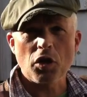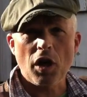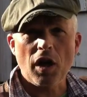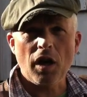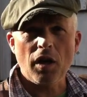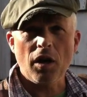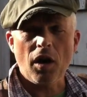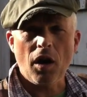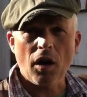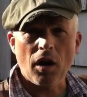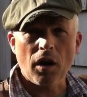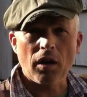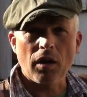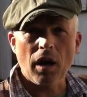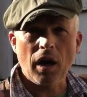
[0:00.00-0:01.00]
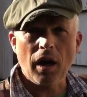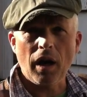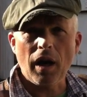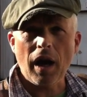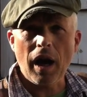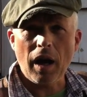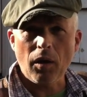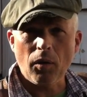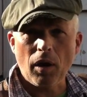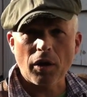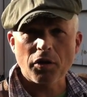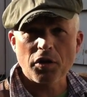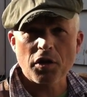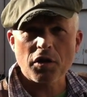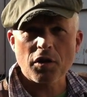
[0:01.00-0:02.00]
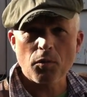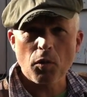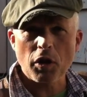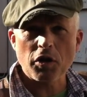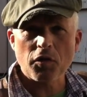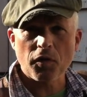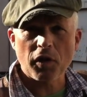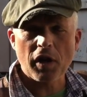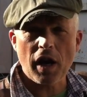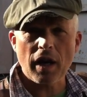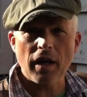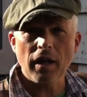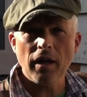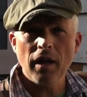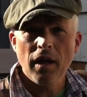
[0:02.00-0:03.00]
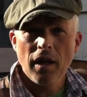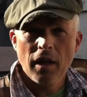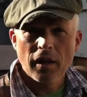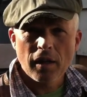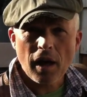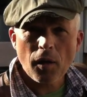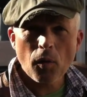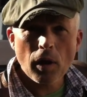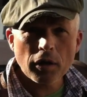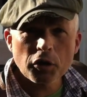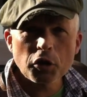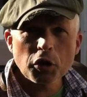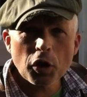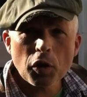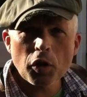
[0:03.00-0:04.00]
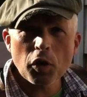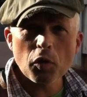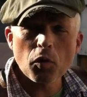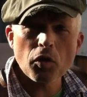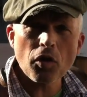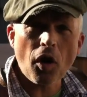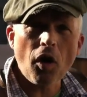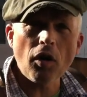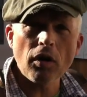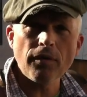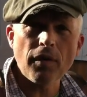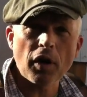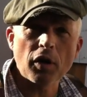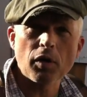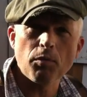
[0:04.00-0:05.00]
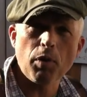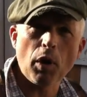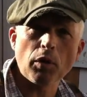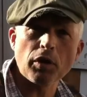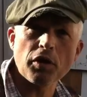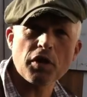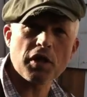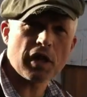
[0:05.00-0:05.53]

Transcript: saw our how our system was for cutting. Now I want to show you with all of our components